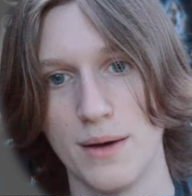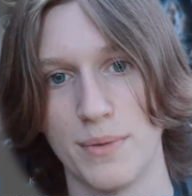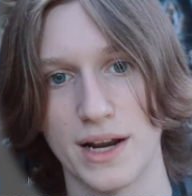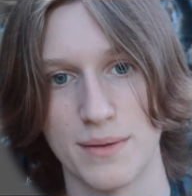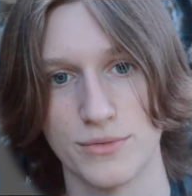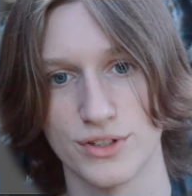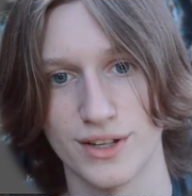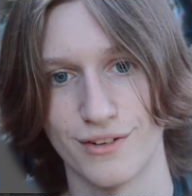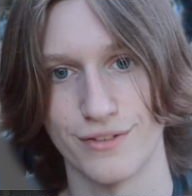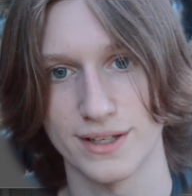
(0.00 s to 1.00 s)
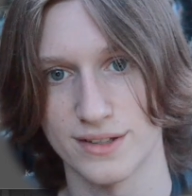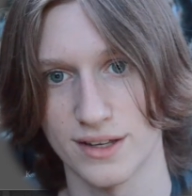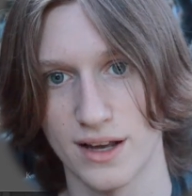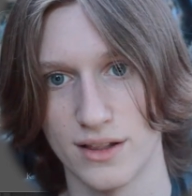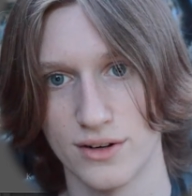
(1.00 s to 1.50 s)
but I am just gonna fix the
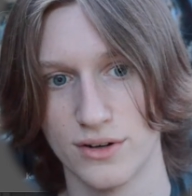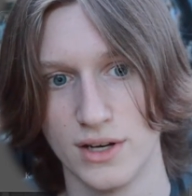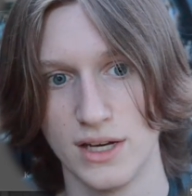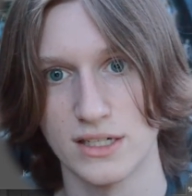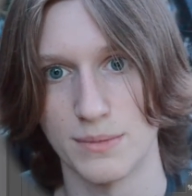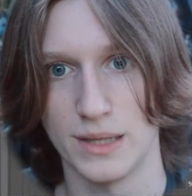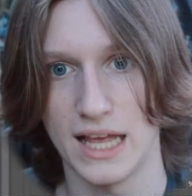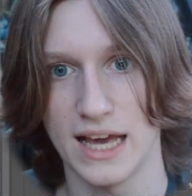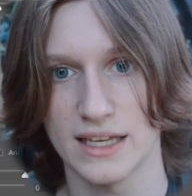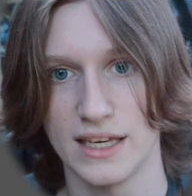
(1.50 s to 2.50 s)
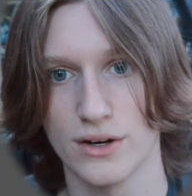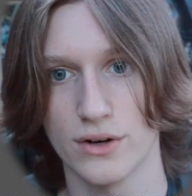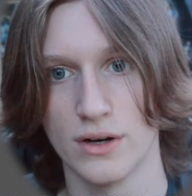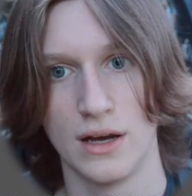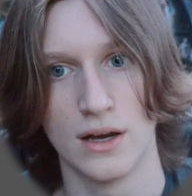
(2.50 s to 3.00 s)
color to black
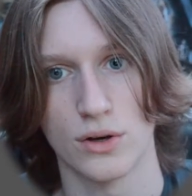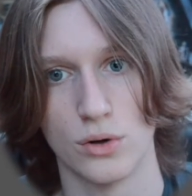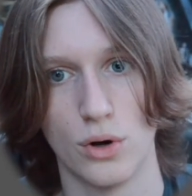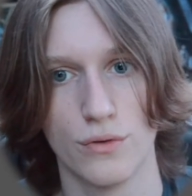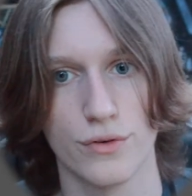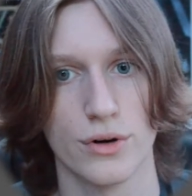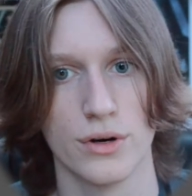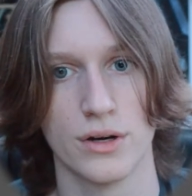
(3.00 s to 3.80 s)
here. Go over